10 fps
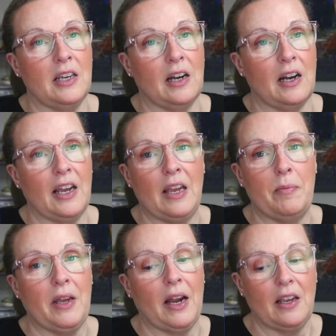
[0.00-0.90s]

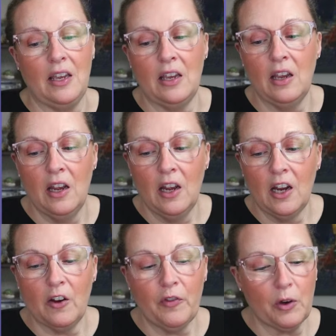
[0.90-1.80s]
API key.
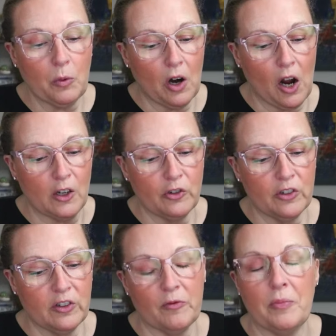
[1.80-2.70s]
If there were
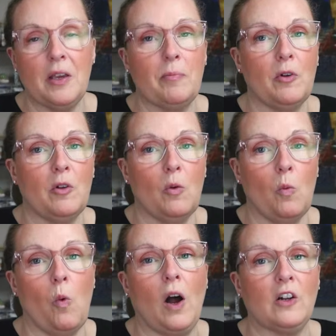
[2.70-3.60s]
hundreds of people
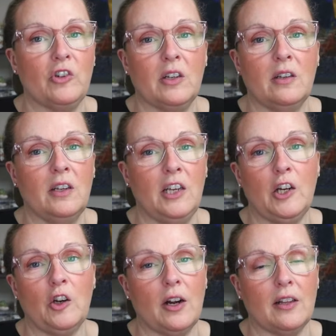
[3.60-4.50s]
watching
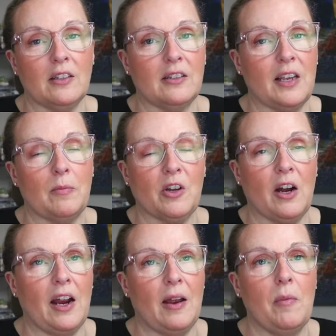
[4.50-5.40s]
here at the same
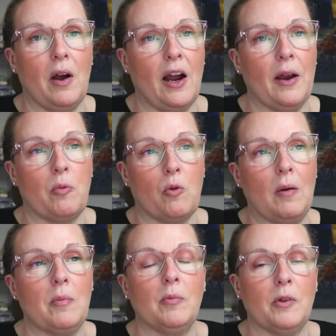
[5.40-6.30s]
time, I
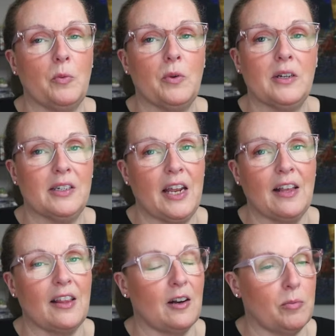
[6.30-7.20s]
probably wouldn't
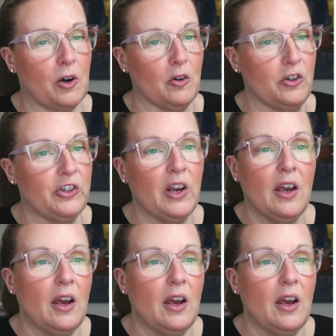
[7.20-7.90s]
take that approach.